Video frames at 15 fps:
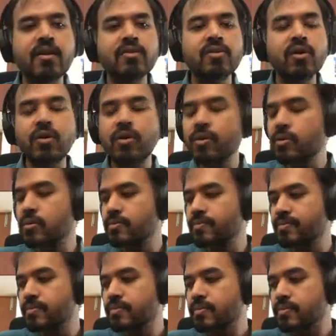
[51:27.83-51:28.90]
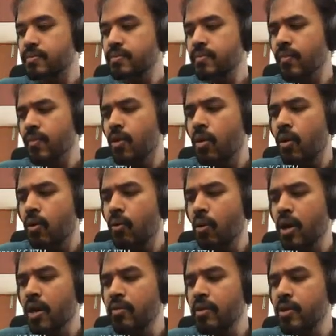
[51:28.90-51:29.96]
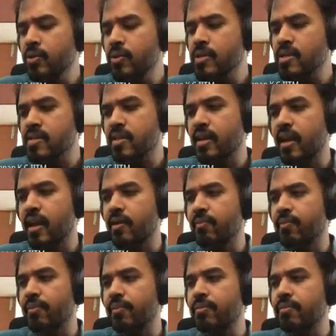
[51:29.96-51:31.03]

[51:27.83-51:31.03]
So what I will do is on